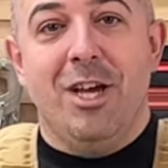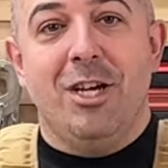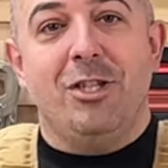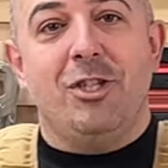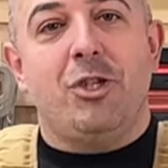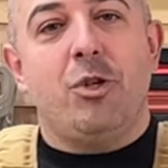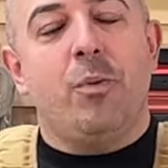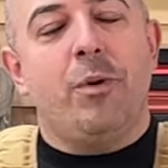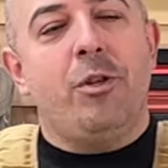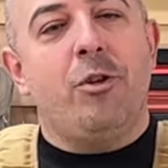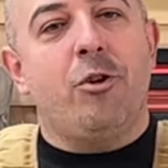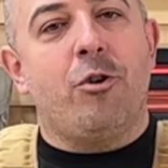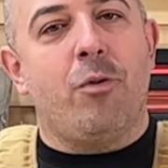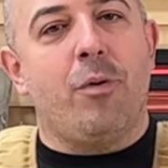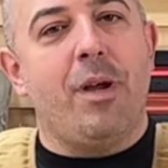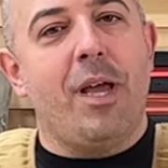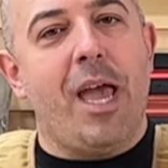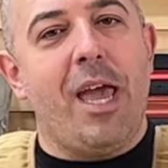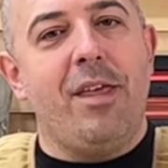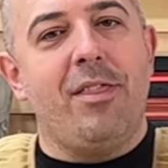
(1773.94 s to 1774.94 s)
So when you
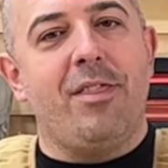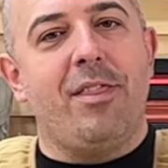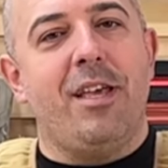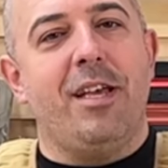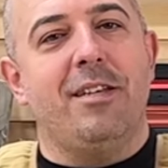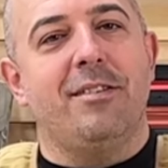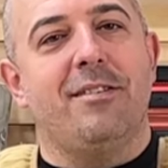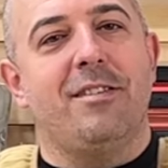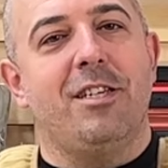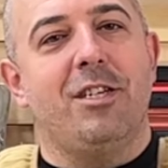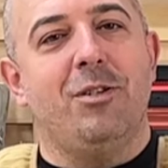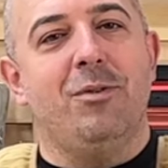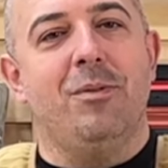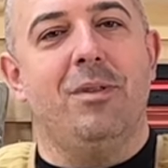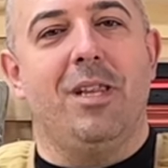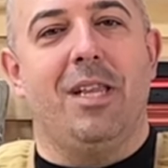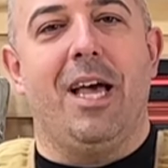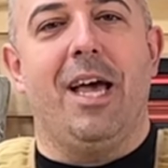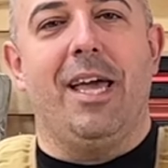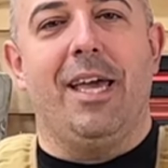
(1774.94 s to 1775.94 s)
create things that you
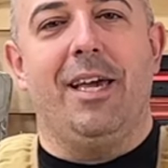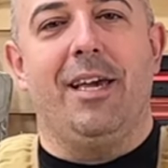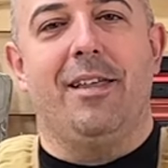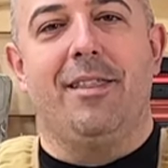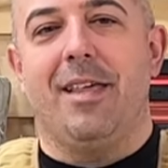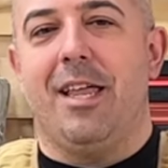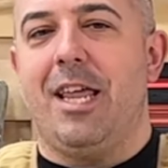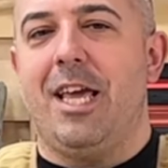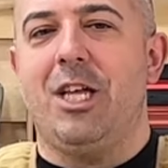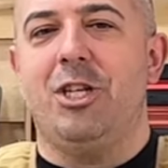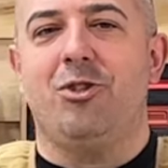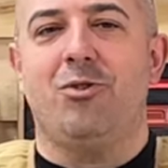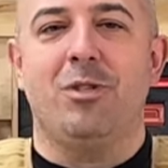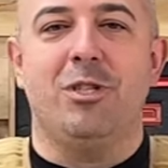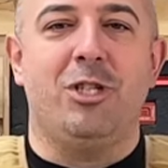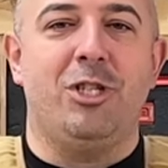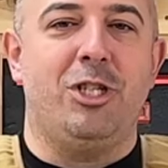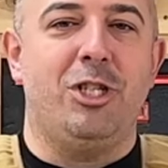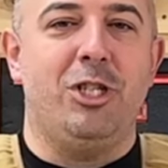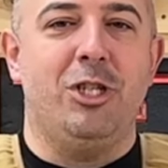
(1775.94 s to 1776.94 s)
like, that
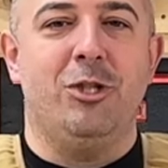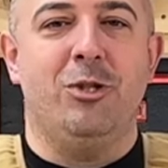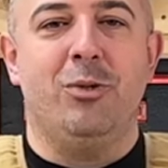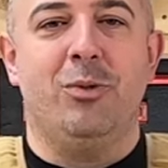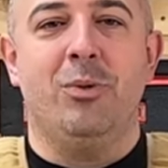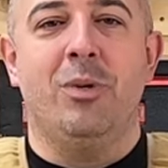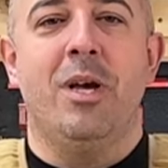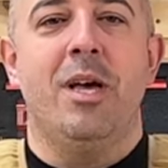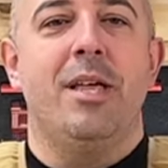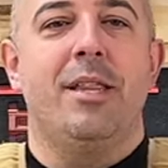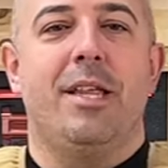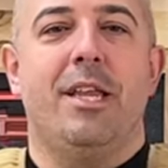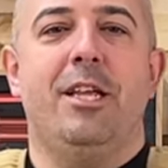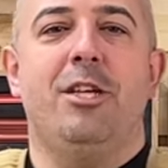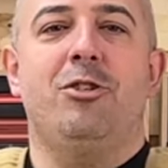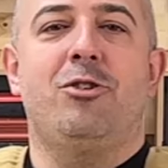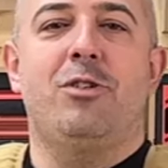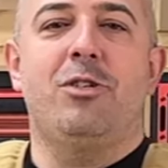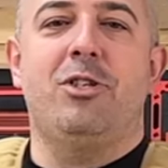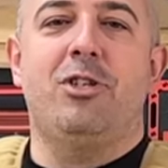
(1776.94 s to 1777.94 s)
interest you, that
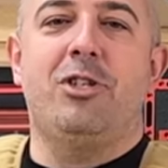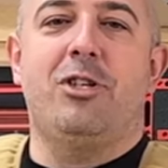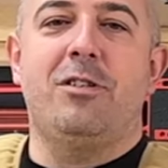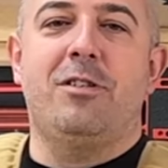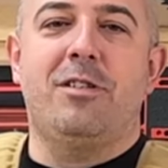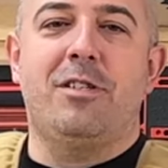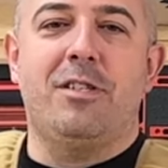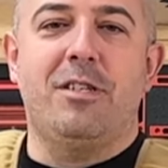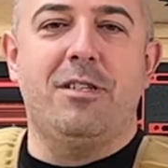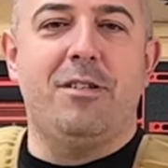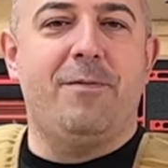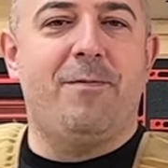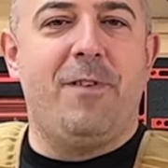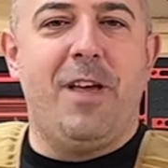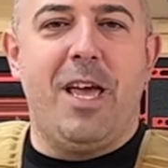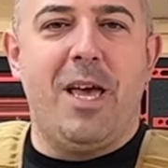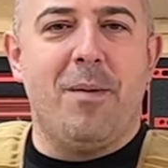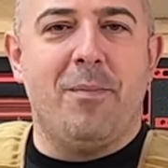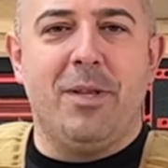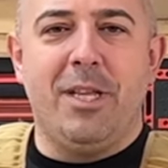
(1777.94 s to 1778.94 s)
interest your
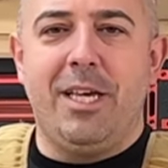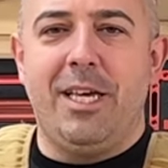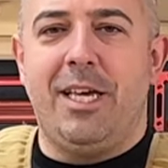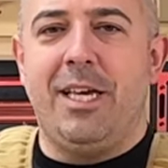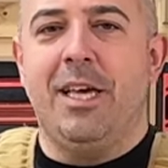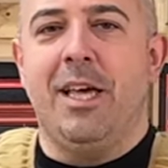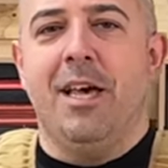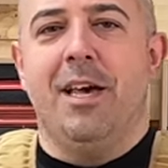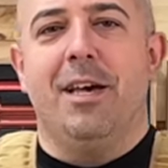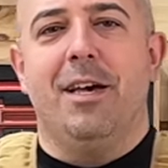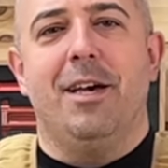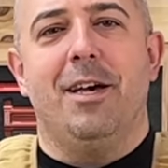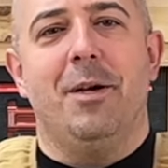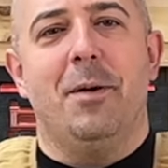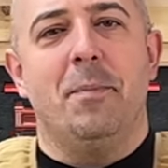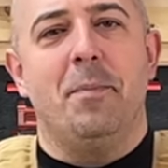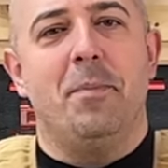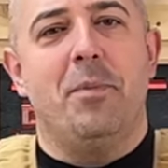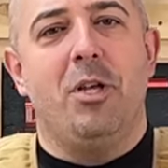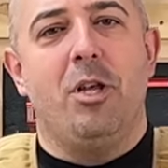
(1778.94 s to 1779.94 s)
family,
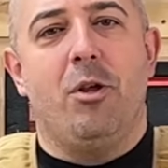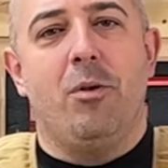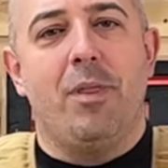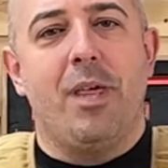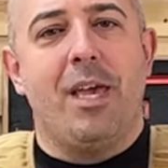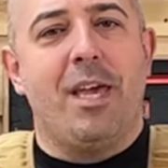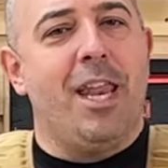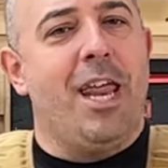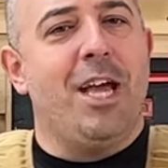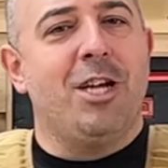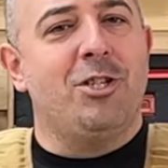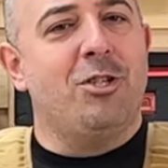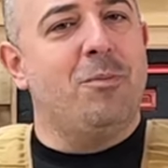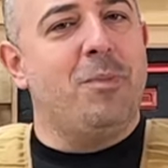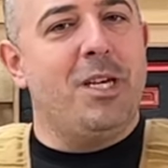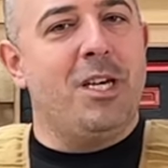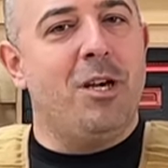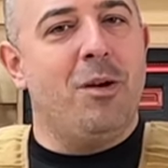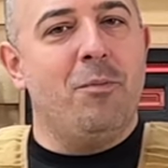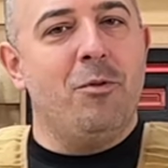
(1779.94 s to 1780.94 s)
you know, they can actually
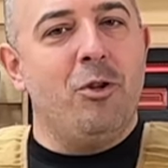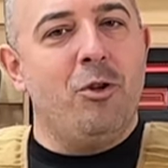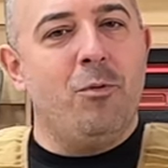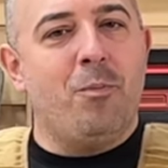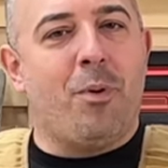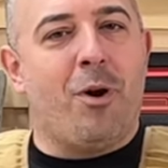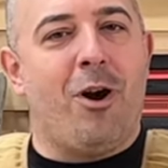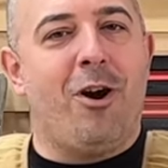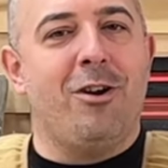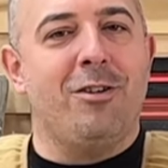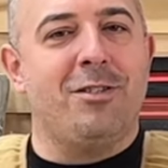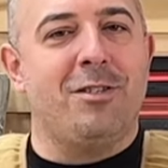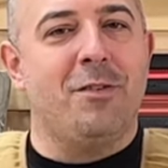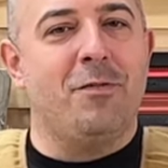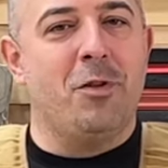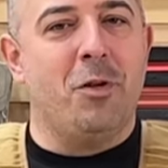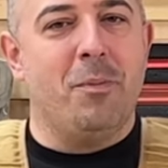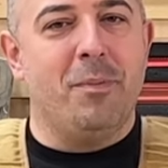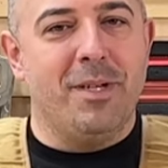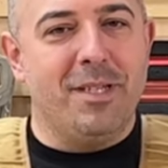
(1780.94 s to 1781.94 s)
become new parts
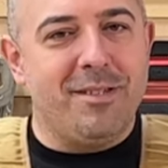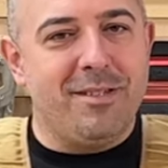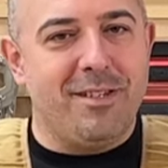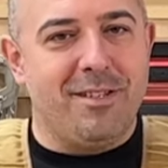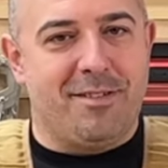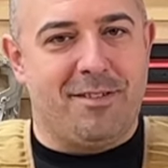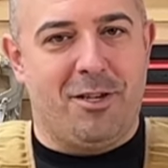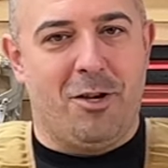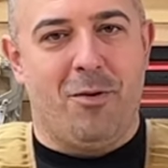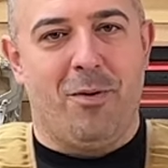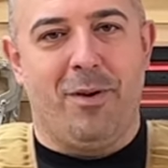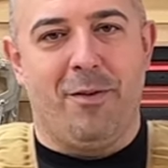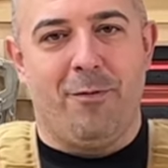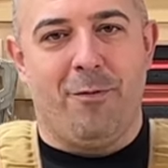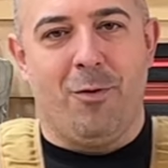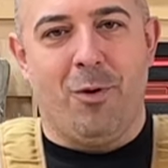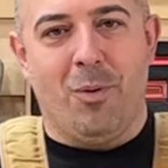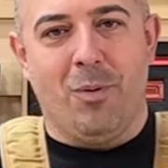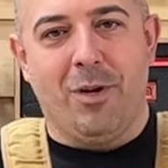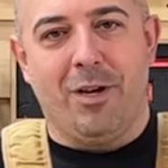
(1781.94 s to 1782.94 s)
of your business going
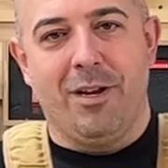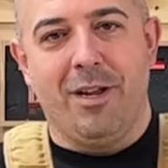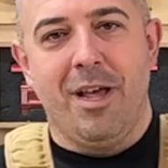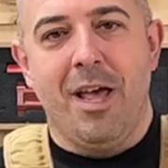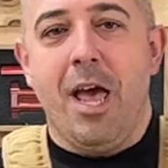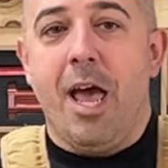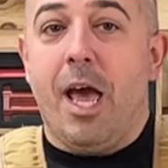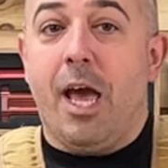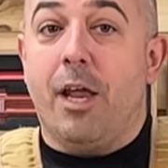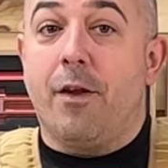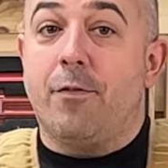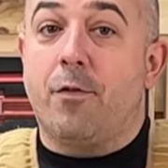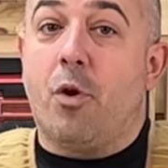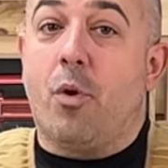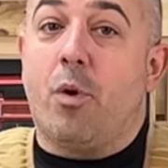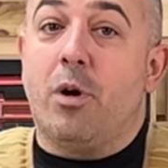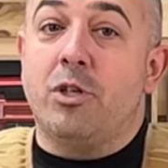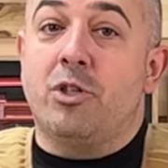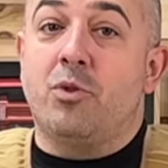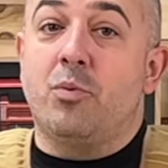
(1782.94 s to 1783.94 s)
forward. And of
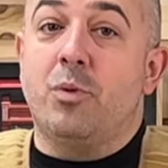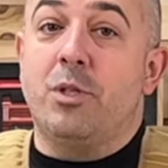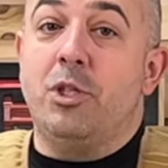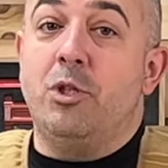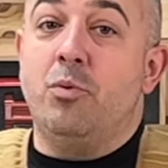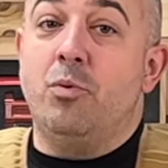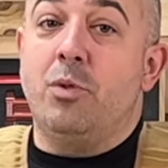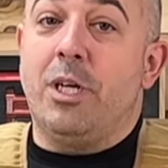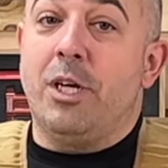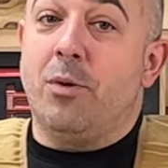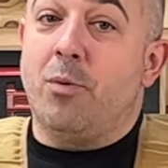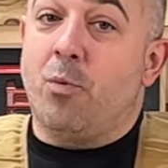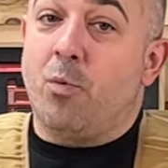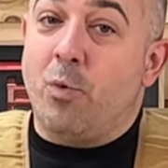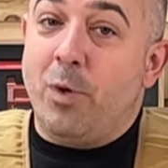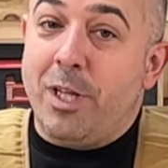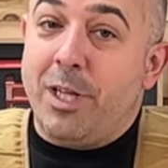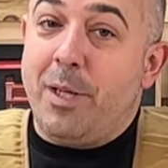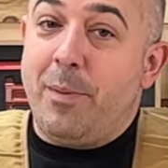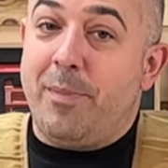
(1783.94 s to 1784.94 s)
course, when you get
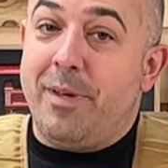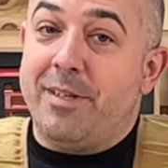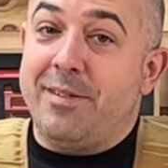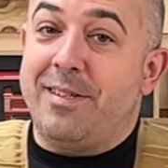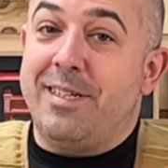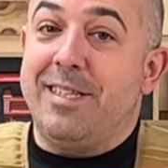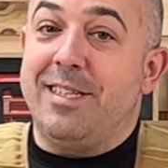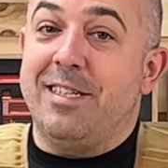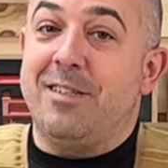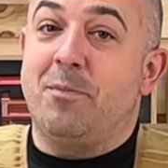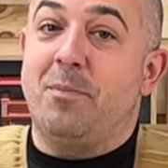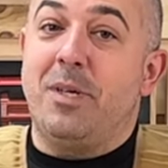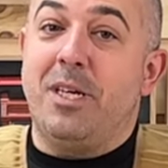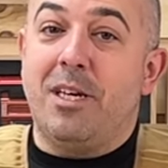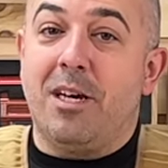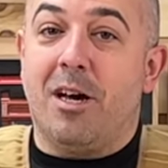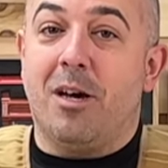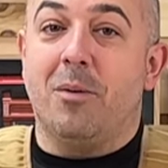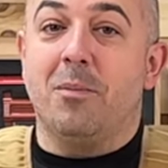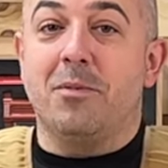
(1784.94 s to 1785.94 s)
really busy, this
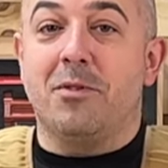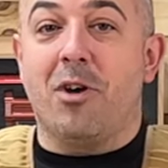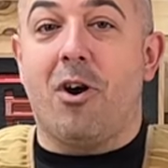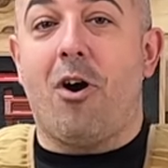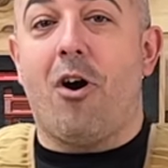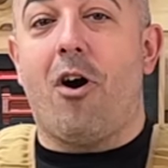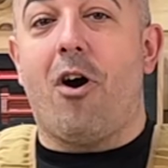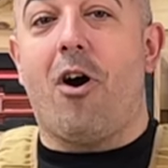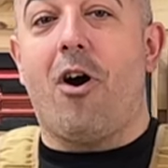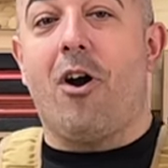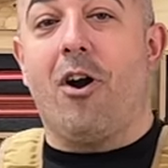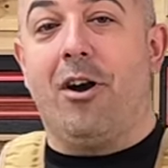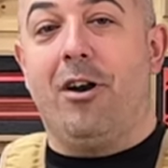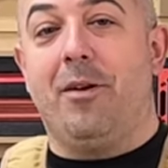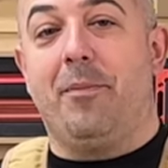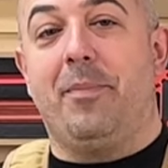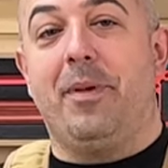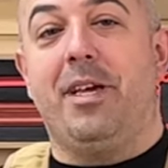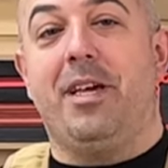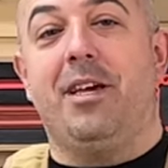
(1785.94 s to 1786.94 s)
becomes
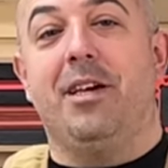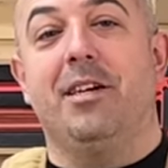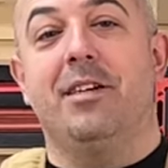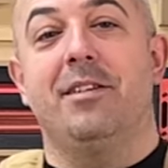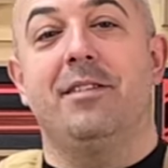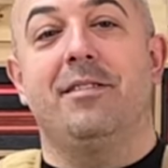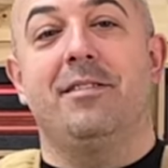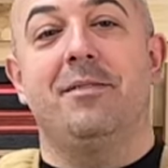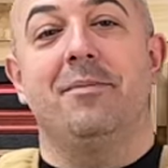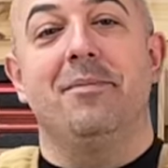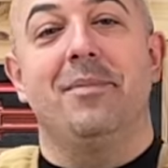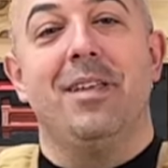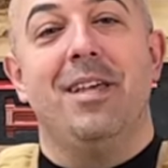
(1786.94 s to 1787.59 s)
hard because